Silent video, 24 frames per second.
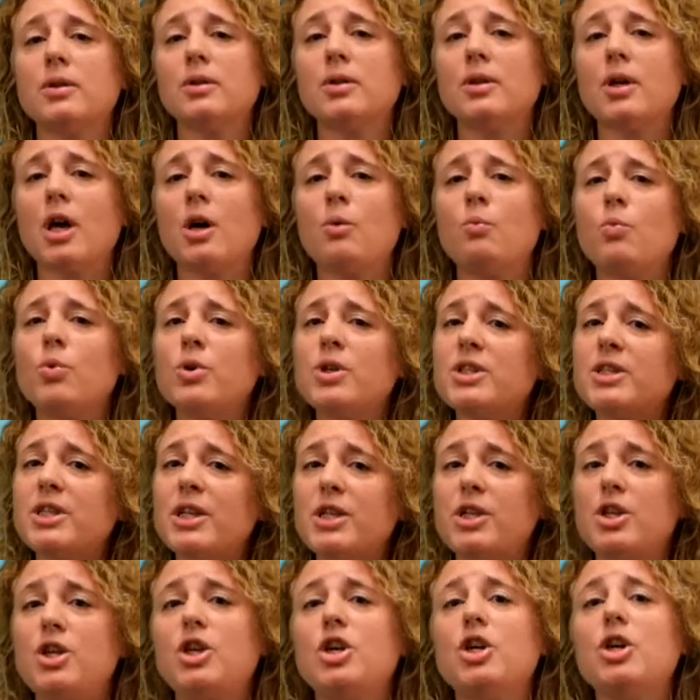and wanted
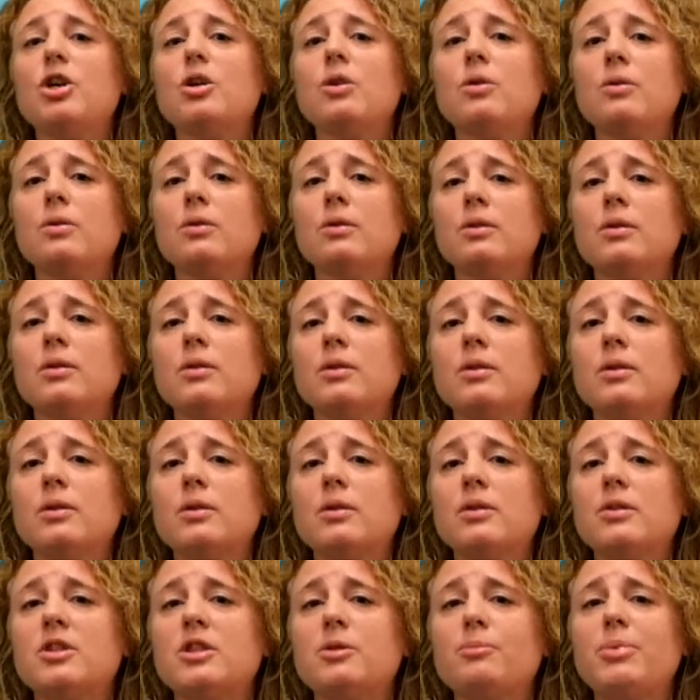you
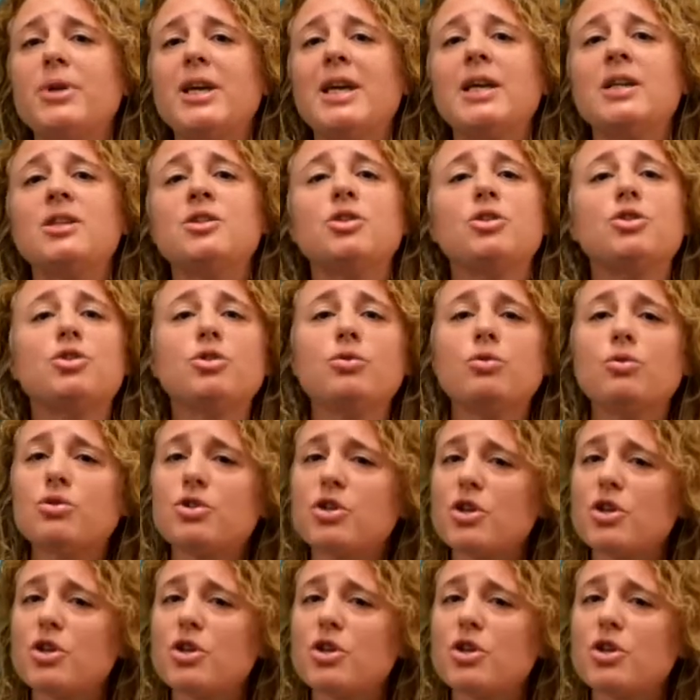to begin to talk